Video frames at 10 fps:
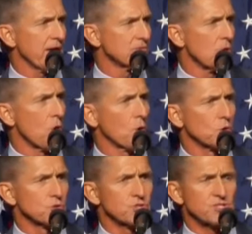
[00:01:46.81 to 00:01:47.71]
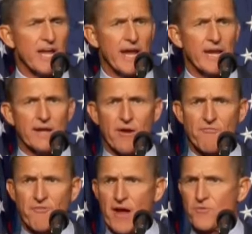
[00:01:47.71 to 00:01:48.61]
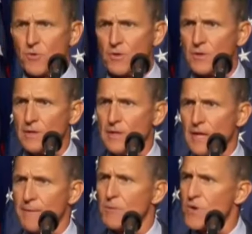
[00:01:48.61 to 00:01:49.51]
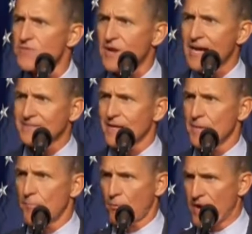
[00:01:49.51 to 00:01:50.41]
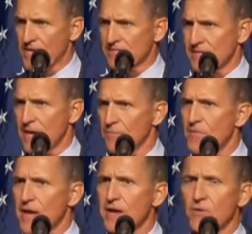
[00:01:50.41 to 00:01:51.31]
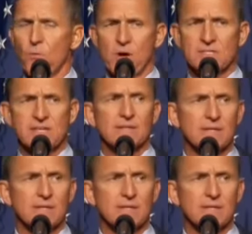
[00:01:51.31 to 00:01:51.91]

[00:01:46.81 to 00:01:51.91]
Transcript: have, local, state, or federal, I mean, we've got to embrace them. They are the ones